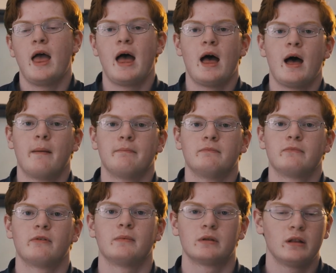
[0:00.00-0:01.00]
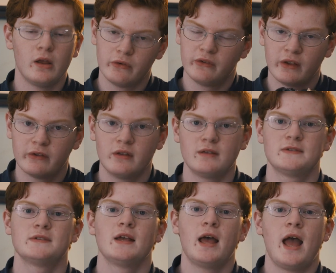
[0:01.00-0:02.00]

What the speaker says: from a close distance.